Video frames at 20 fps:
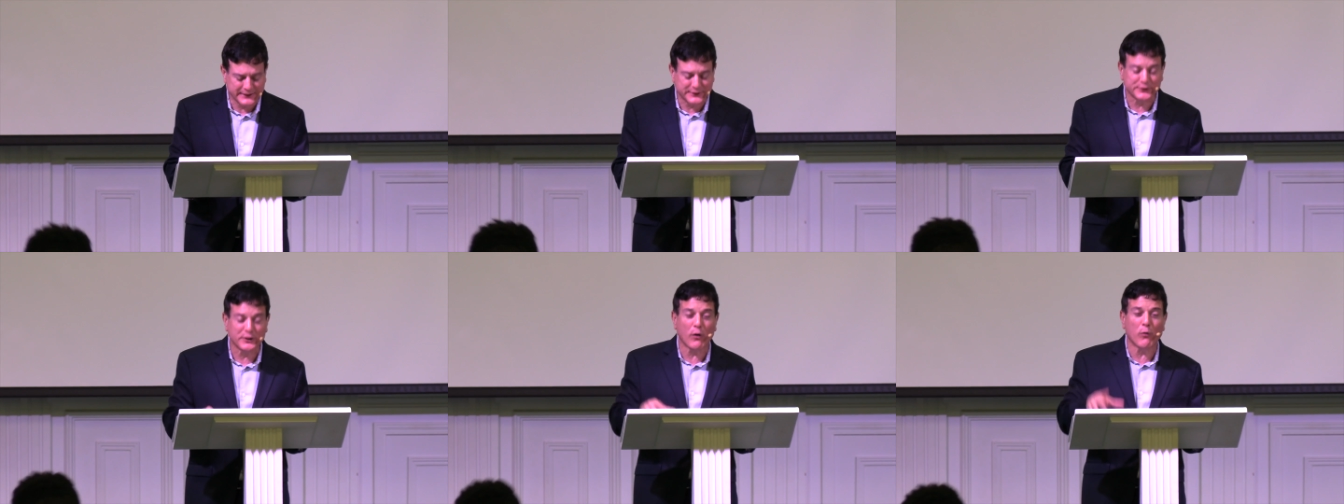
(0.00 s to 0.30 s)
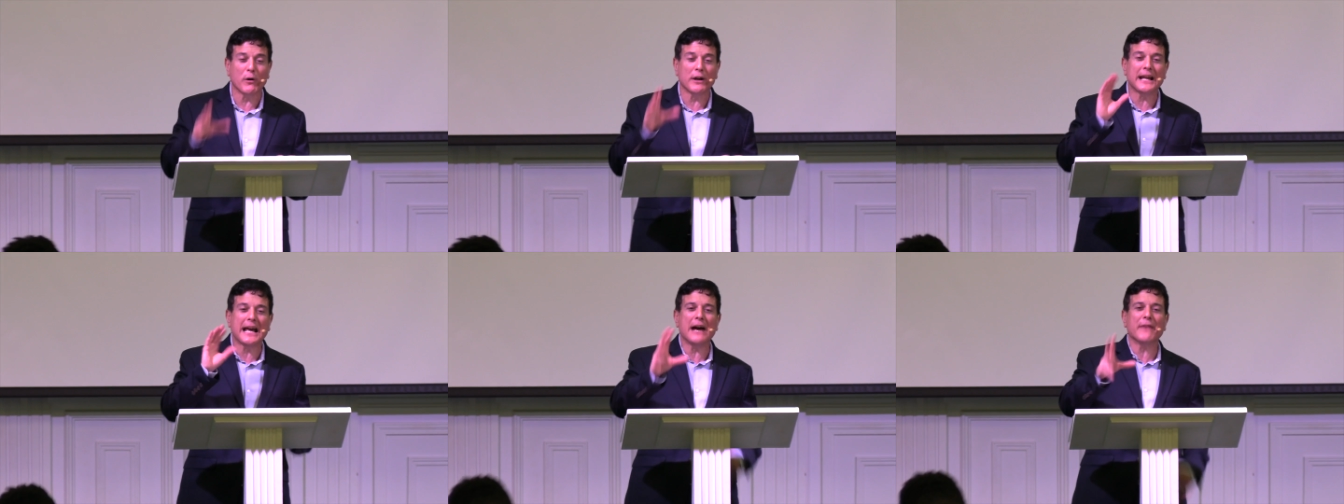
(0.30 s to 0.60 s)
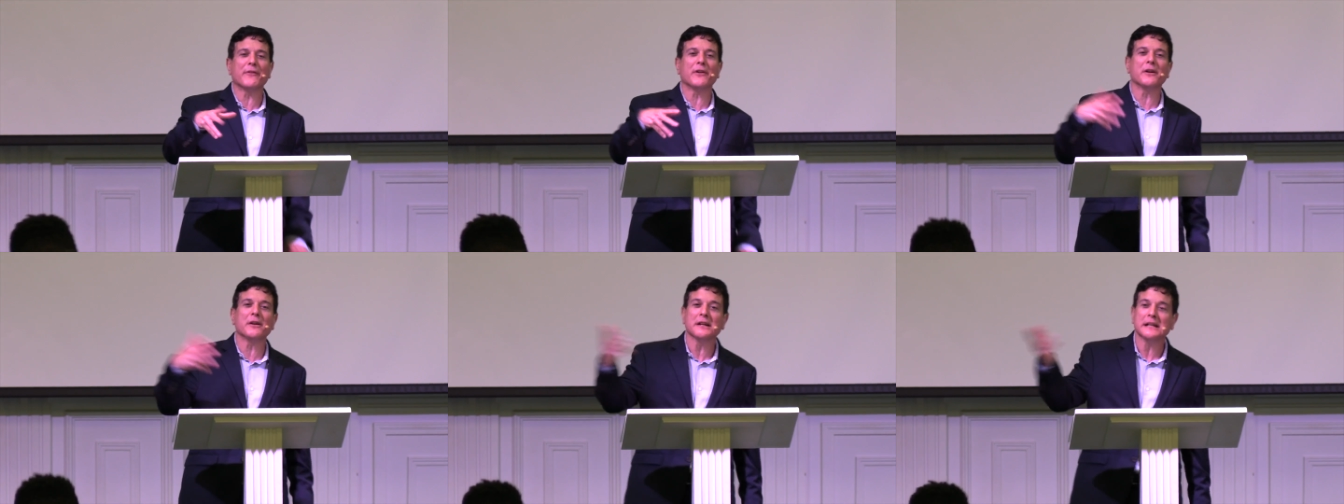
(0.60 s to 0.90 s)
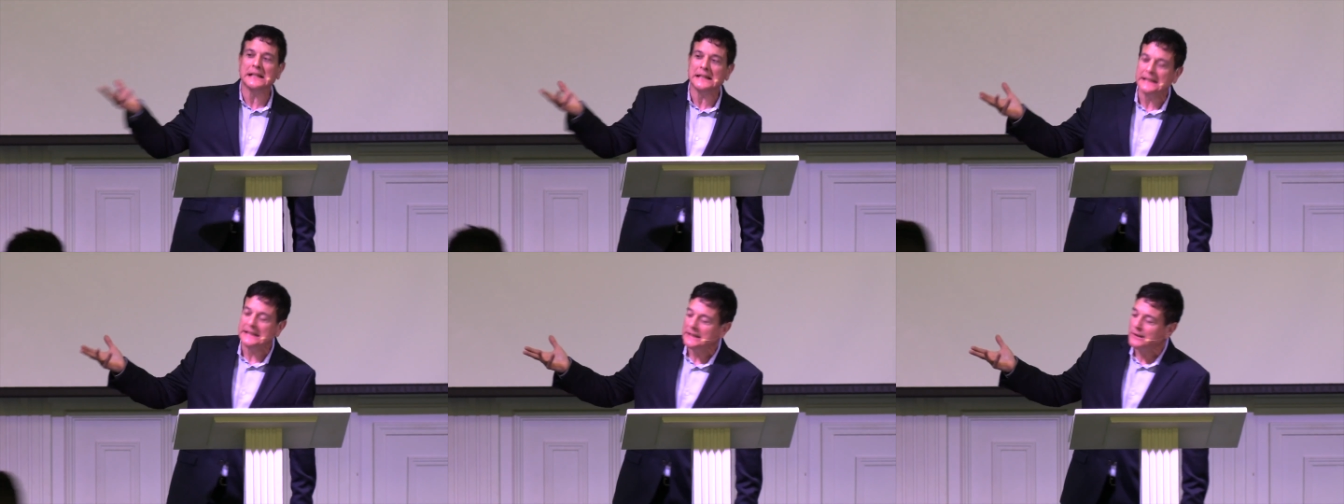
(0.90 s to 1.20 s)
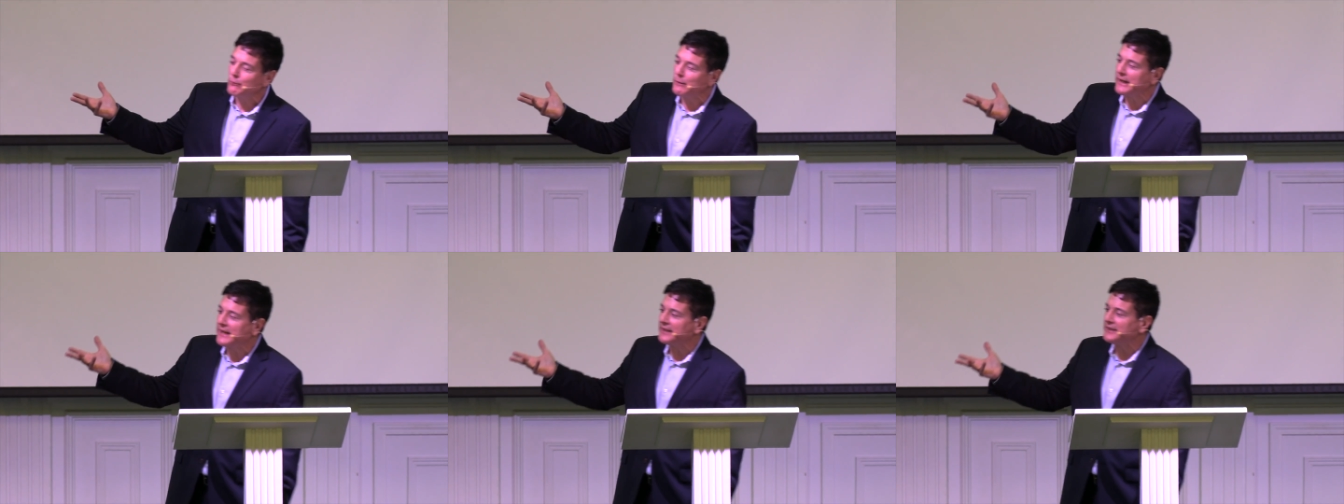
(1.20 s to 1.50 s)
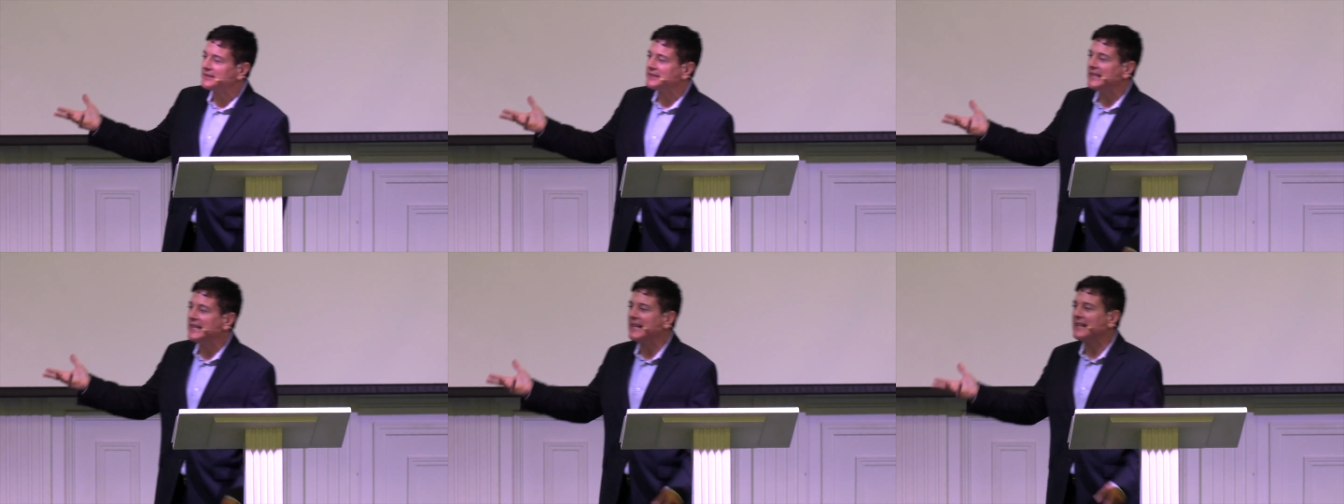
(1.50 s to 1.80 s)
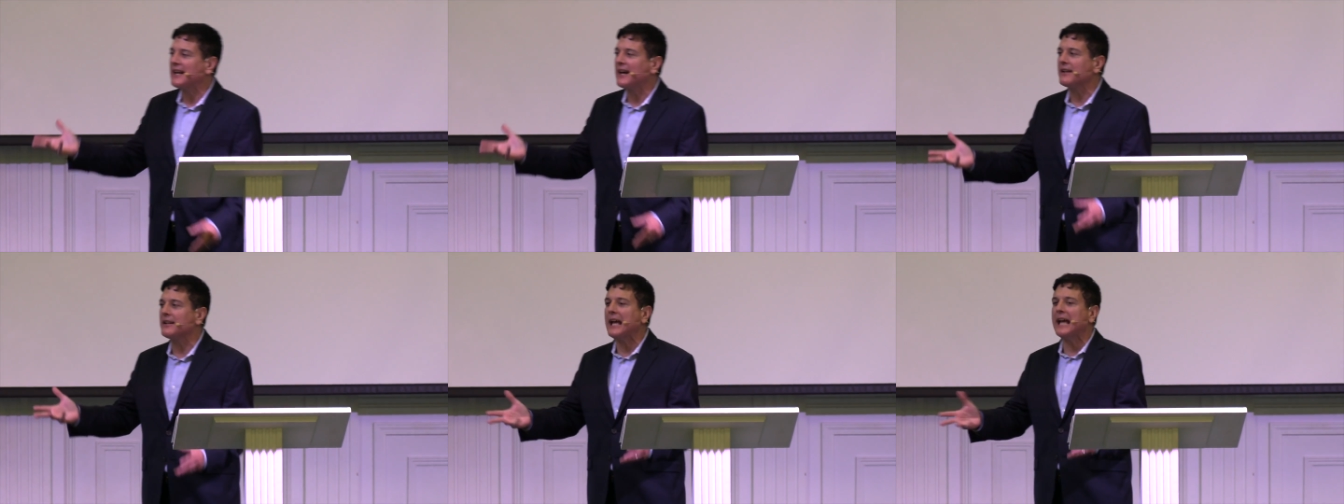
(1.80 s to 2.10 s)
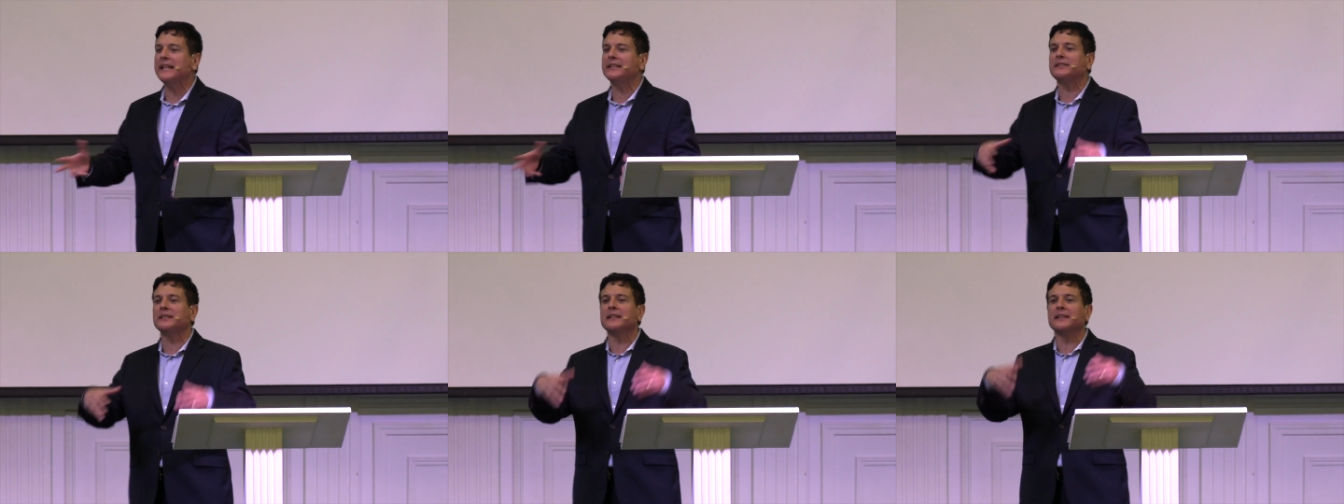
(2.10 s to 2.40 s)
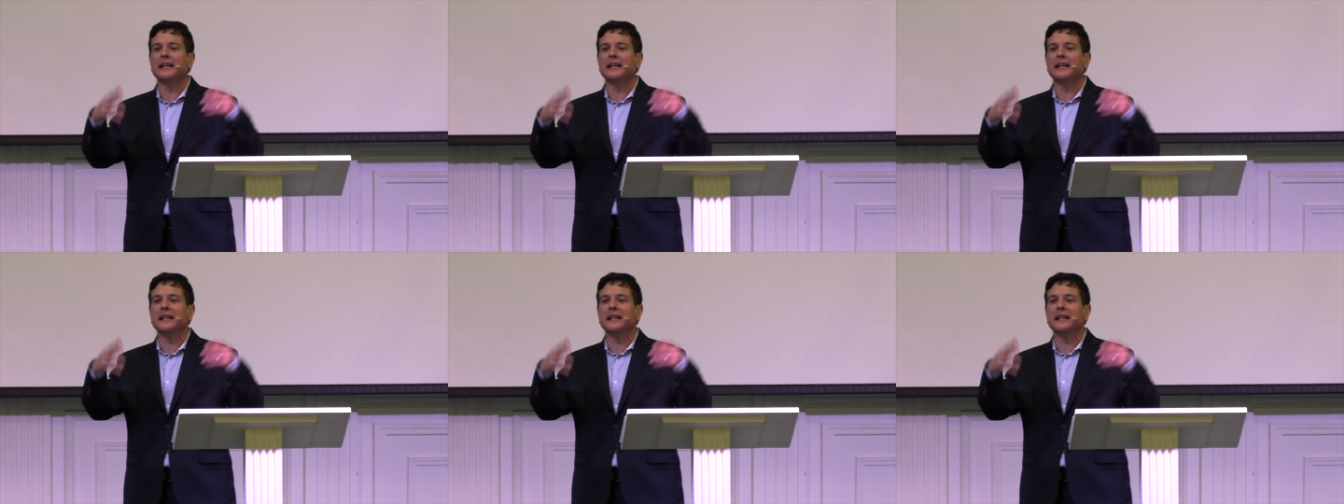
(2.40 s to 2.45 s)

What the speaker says: So whatever we can see in our nation,